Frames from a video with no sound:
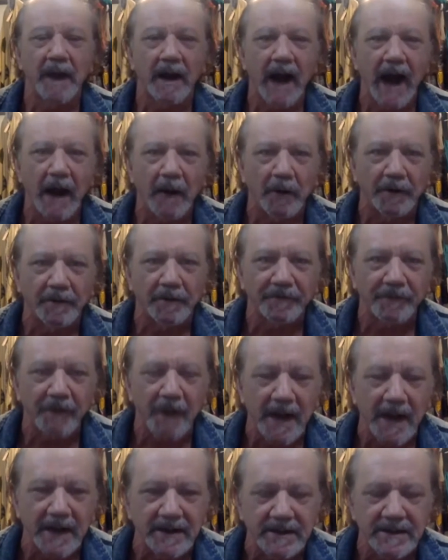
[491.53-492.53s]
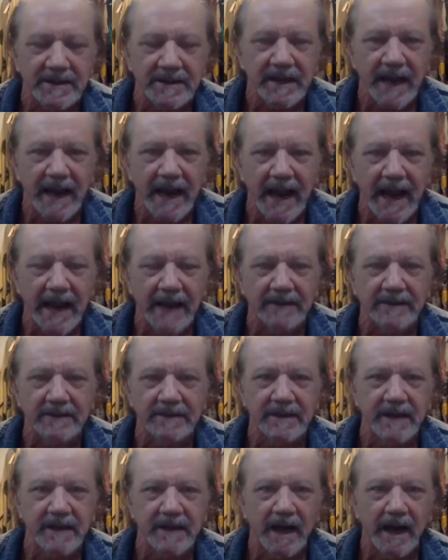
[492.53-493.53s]
our friend, and
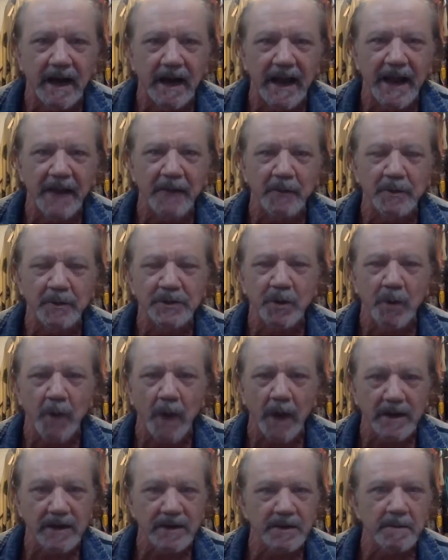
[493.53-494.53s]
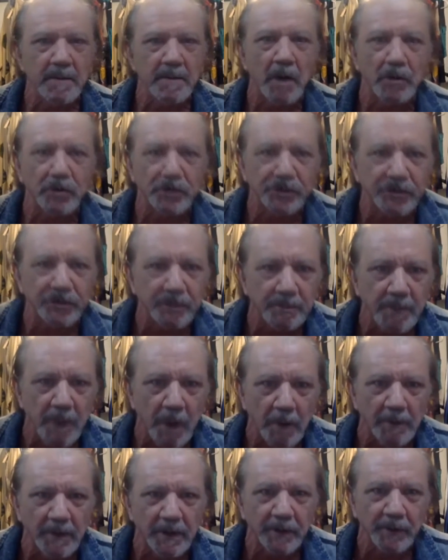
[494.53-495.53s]
it was quite an emotional
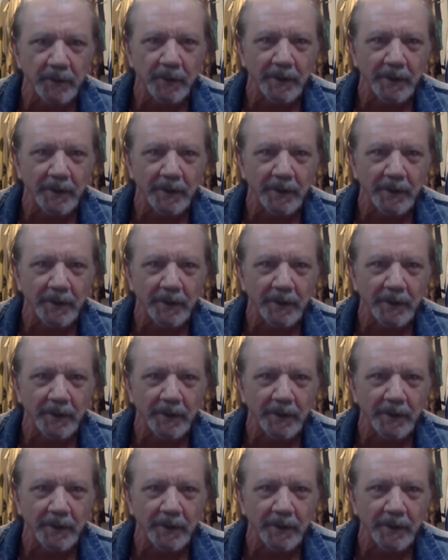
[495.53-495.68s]
moment